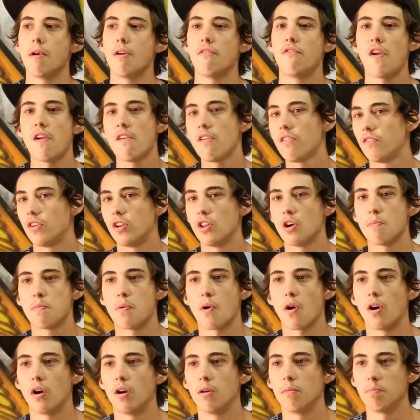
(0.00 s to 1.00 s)
my favorite video
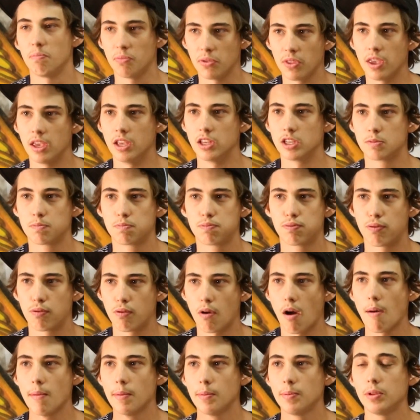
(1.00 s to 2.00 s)
part is
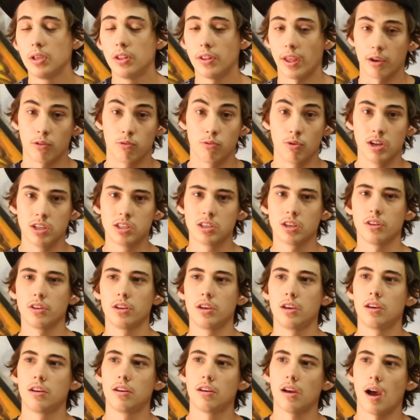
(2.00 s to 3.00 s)
probably like
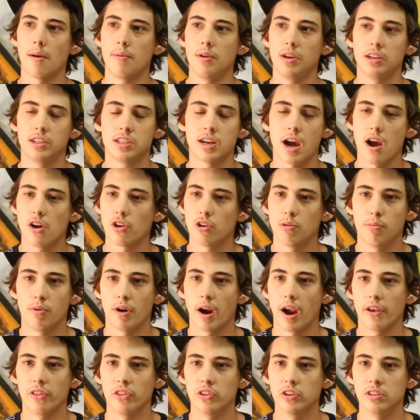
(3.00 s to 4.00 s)
recently. I mean, Tyler
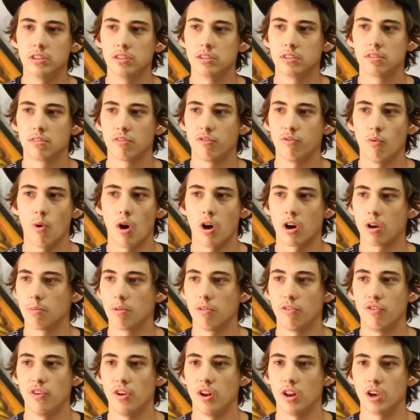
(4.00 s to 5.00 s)
Bradley's Welcome
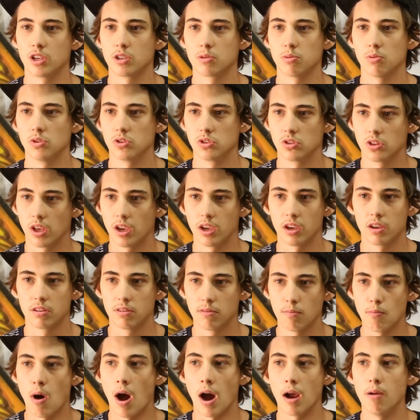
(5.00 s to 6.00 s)
to Phoenix was like
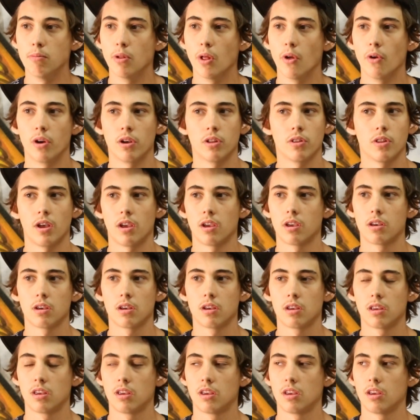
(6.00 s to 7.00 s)
mind blowing. Like
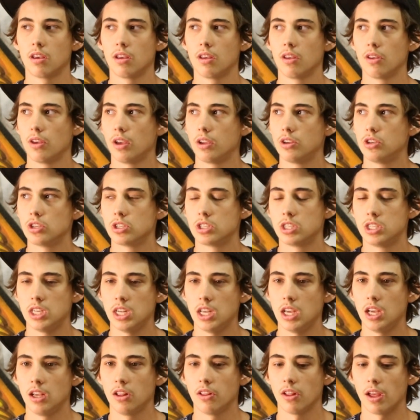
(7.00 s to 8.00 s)
just
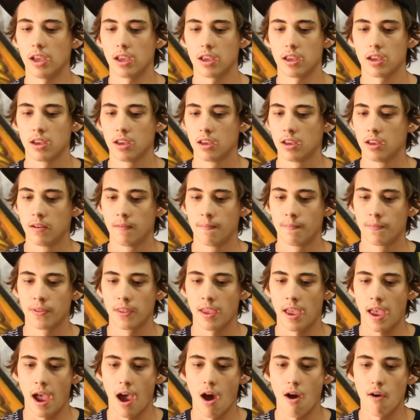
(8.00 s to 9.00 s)
seeing like
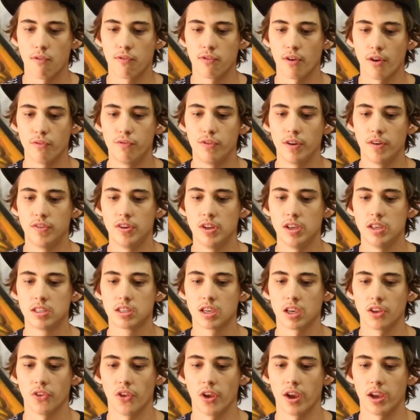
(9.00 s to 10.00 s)
how front
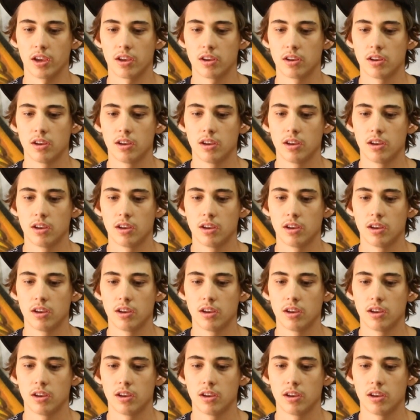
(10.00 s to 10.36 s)
50s could like